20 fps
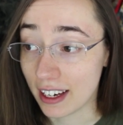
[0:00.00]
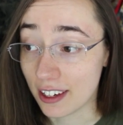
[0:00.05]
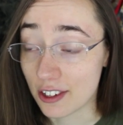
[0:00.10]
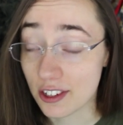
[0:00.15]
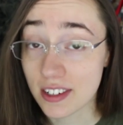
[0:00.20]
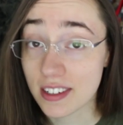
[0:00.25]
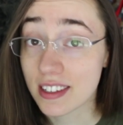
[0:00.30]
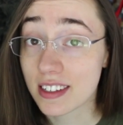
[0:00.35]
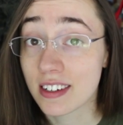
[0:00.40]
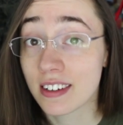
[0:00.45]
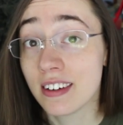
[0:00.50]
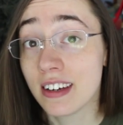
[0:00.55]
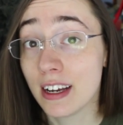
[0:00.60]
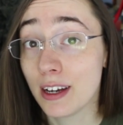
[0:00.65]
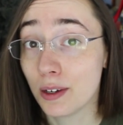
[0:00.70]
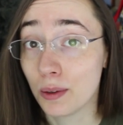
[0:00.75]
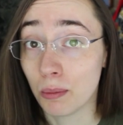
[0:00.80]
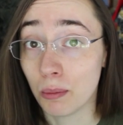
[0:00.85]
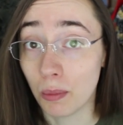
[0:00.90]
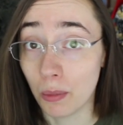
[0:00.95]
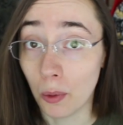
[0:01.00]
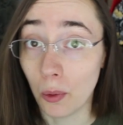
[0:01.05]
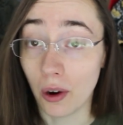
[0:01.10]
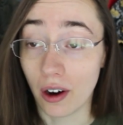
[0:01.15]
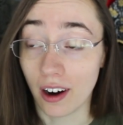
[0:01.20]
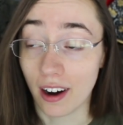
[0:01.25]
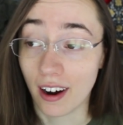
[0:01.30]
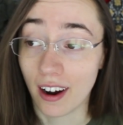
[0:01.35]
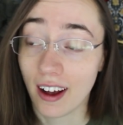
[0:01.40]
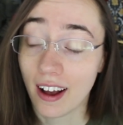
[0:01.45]
I just need
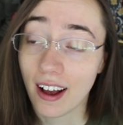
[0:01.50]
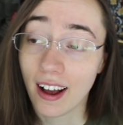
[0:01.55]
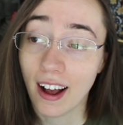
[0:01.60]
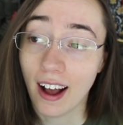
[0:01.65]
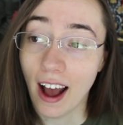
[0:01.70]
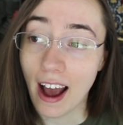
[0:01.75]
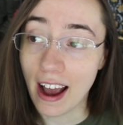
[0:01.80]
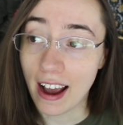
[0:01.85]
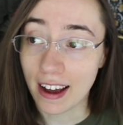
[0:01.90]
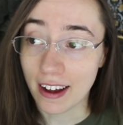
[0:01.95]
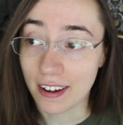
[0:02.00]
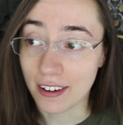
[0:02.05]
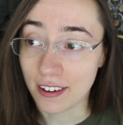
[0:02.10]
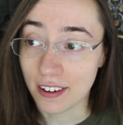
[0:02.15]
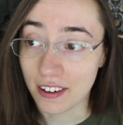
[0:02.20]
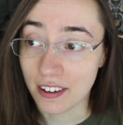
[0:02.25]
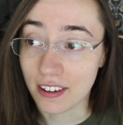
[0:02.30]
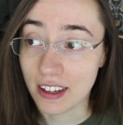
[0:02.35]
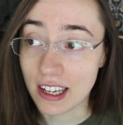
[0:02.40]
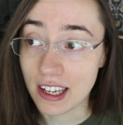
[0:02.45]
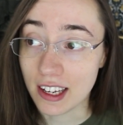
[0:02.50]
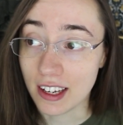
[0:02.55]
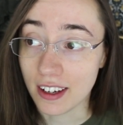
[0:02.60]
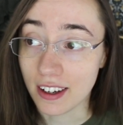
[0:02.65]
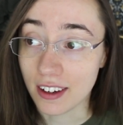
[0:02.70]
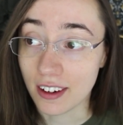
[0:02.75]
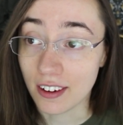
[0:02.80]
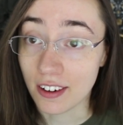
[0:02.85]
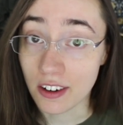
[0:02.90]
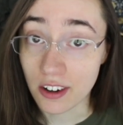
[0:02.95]
more and
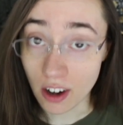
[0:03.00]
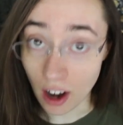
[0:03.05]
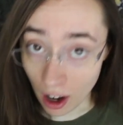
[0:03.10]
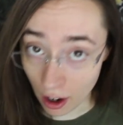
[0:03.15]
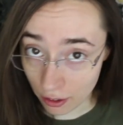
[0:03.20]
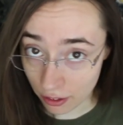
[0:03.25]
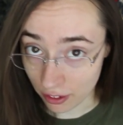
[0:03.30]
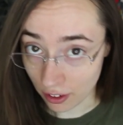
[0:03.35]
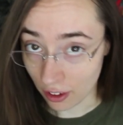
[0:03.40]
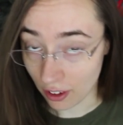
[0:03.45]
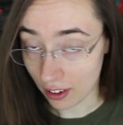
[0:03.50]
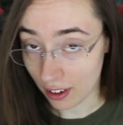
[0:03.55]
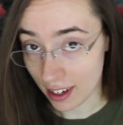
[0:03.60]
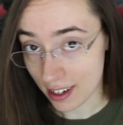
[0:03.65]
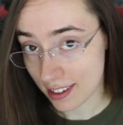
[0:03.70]
the novel